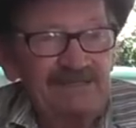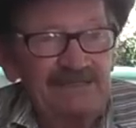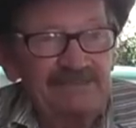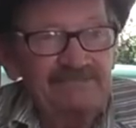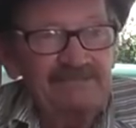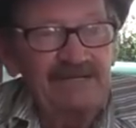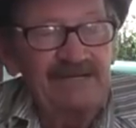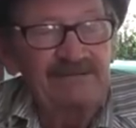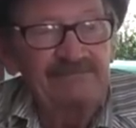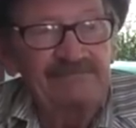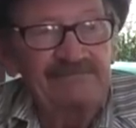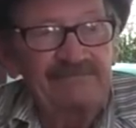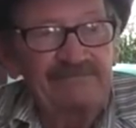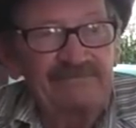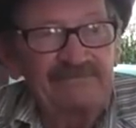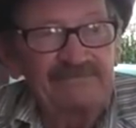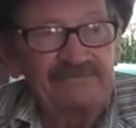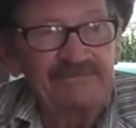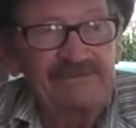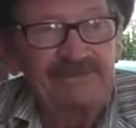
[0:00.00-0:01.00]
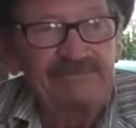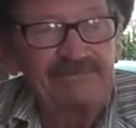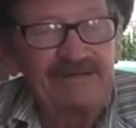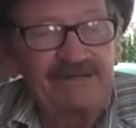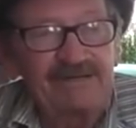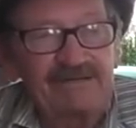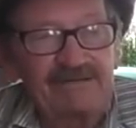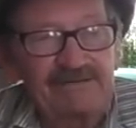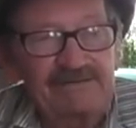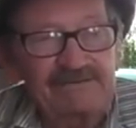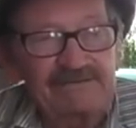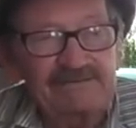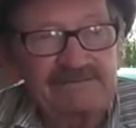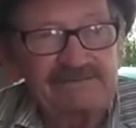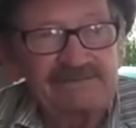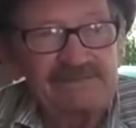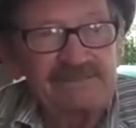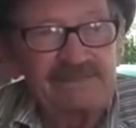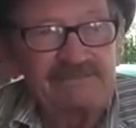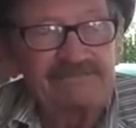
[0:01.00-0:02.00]
I trapped three bears
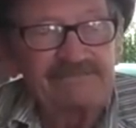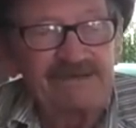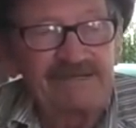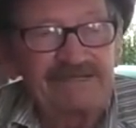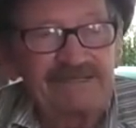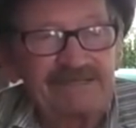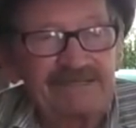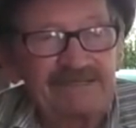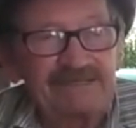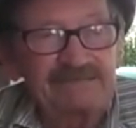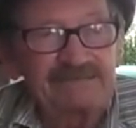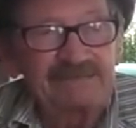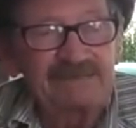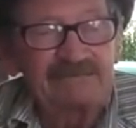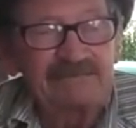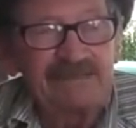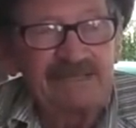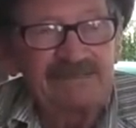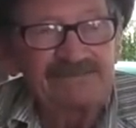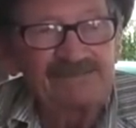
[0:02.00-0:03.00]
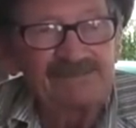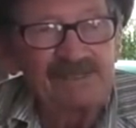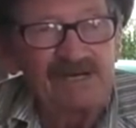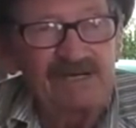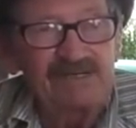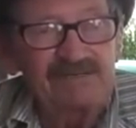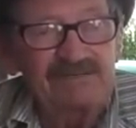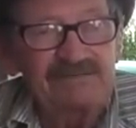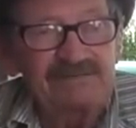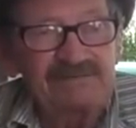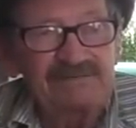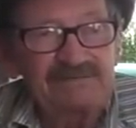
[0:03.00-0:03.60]
and I finally, got, oh, I shot,